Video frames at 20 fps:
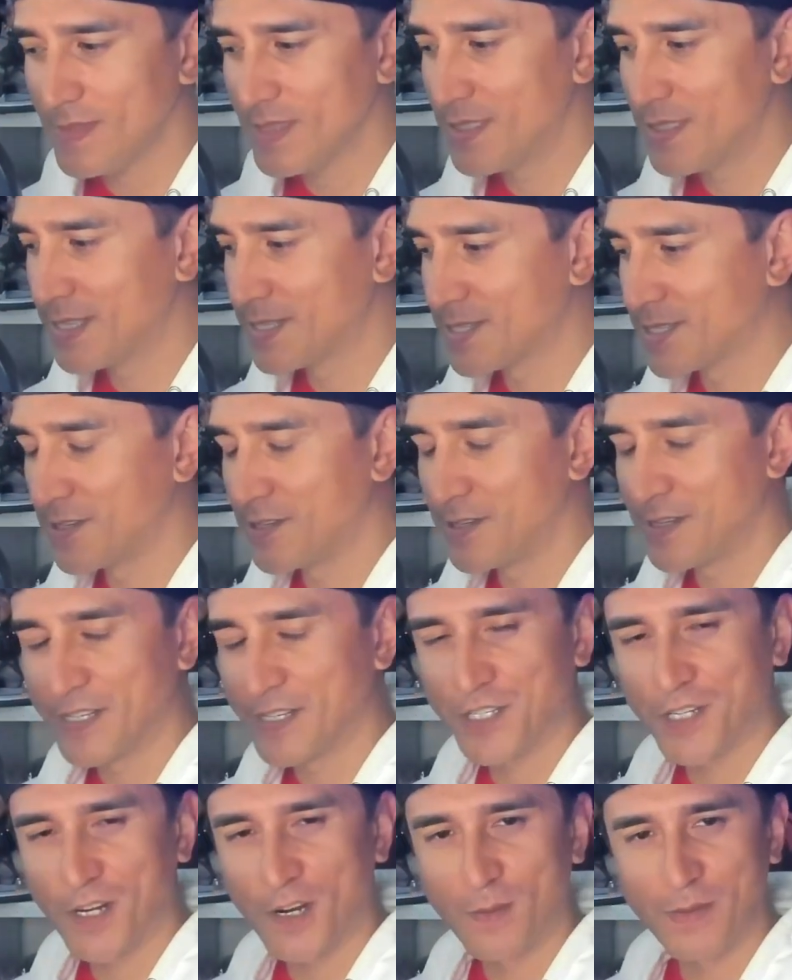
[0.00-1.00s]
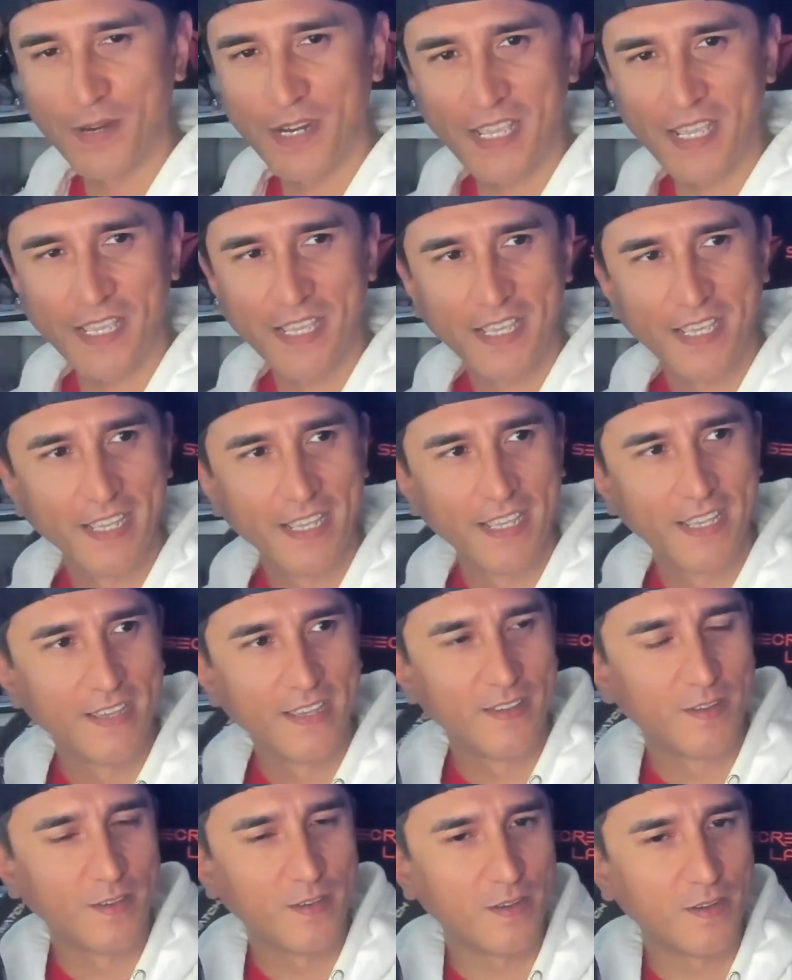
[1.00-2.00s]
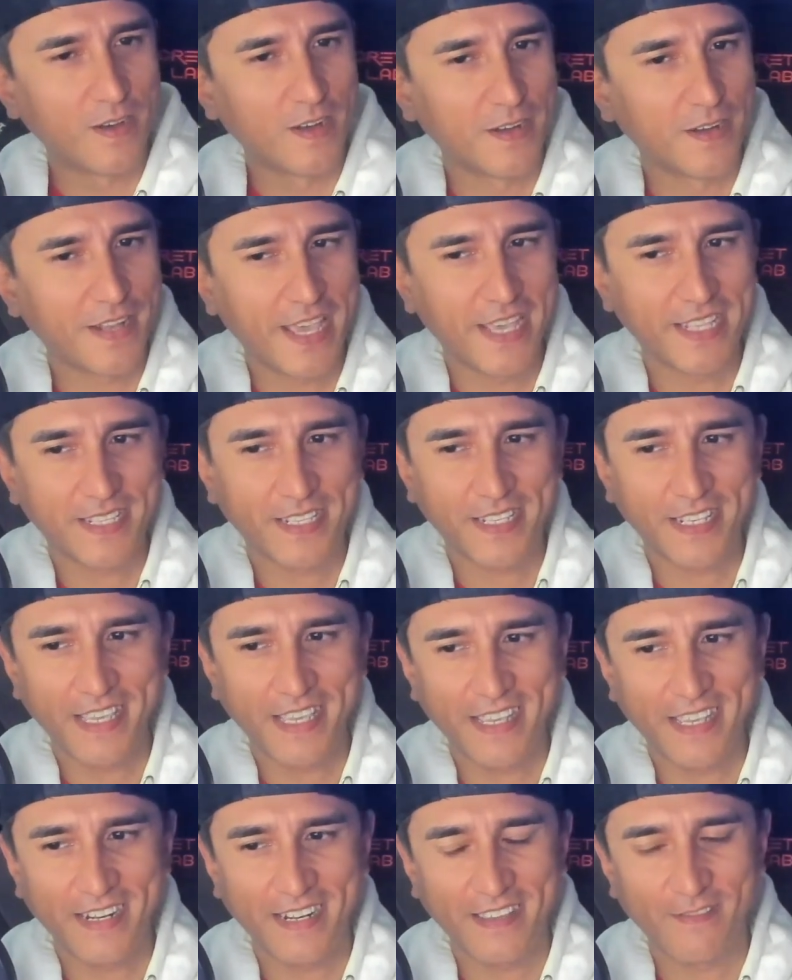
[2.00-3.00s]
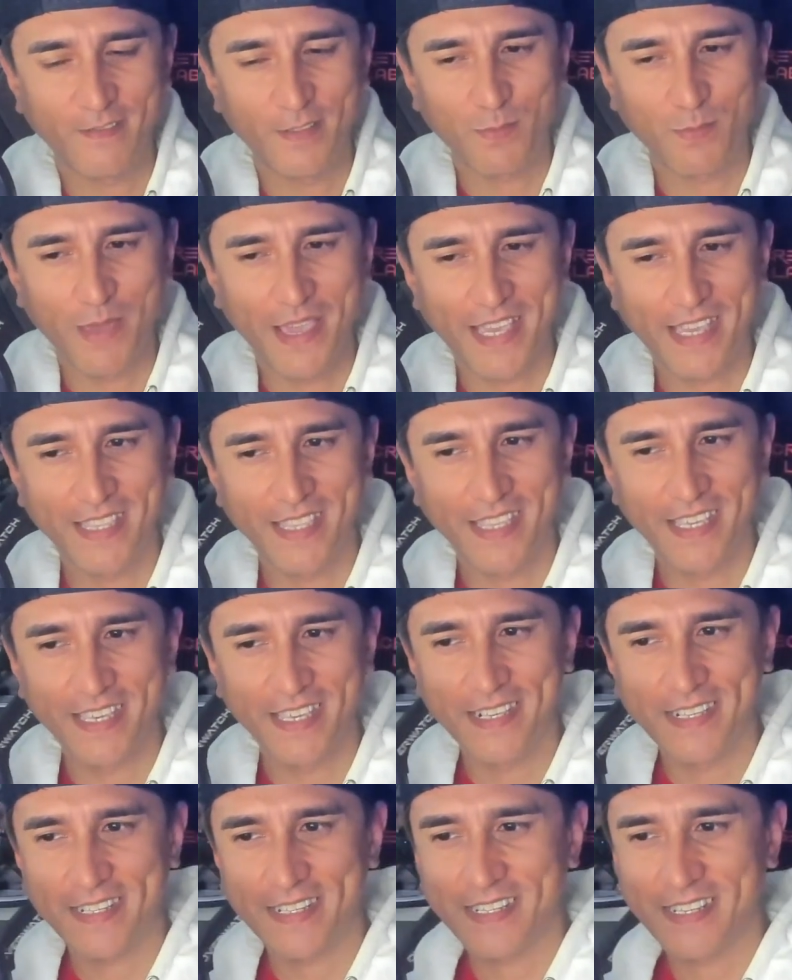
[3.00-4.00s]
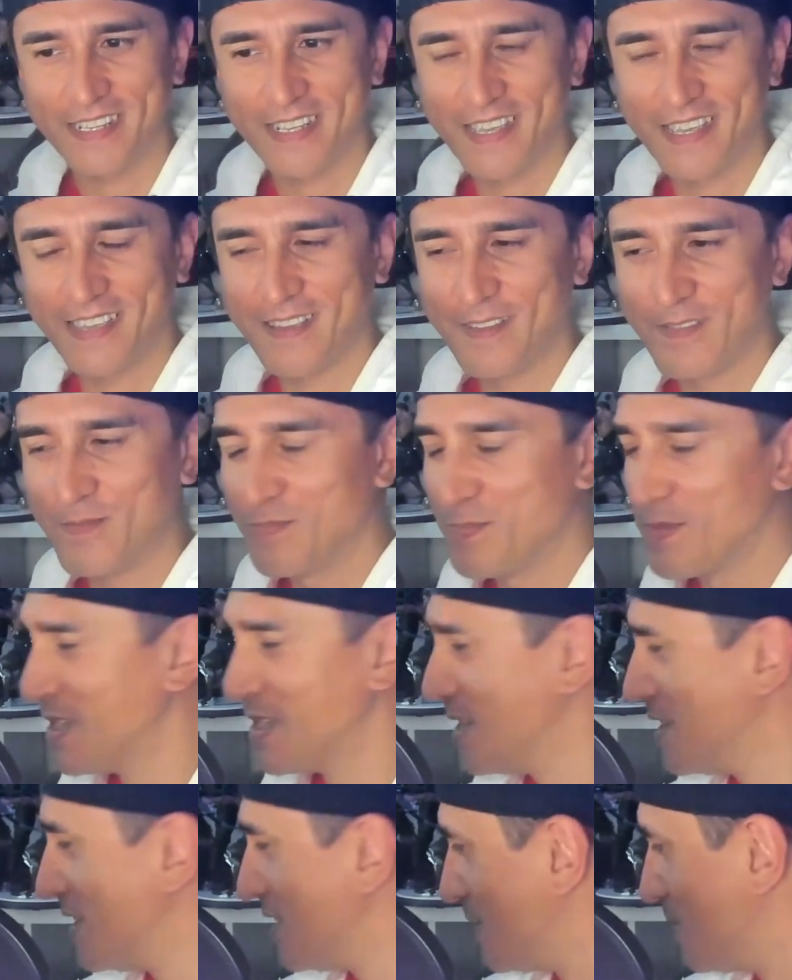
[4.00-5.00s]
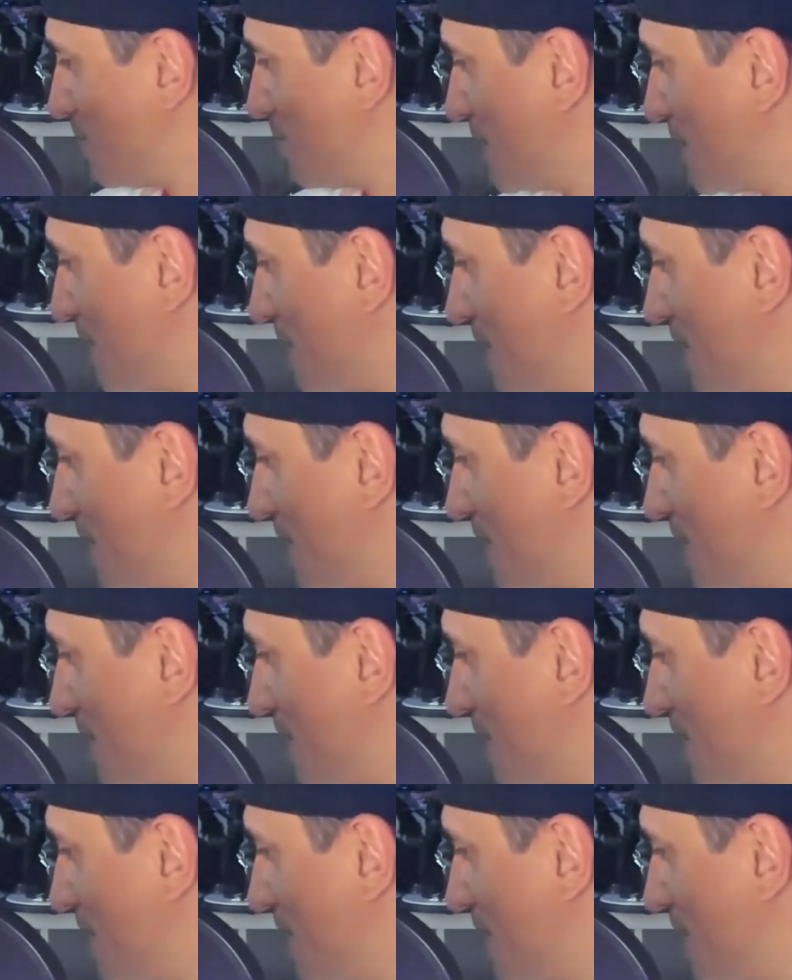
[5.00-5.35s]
this dude in Germany on Etsy and he was making these but